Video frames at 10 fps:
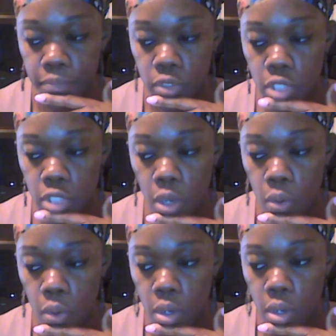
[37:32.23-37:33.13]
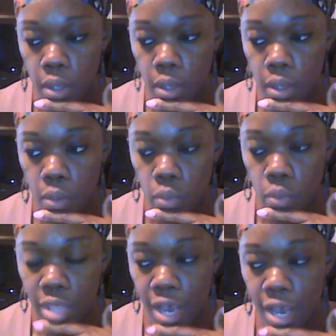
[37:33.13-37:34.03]
So
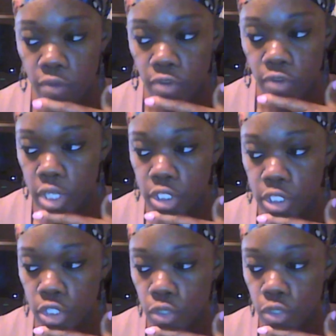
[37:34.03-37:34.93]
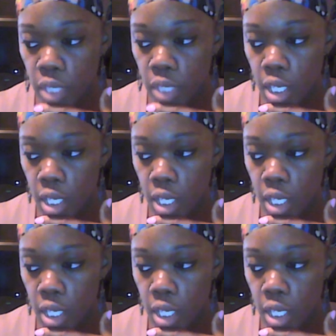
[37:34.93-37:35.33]
without further ado,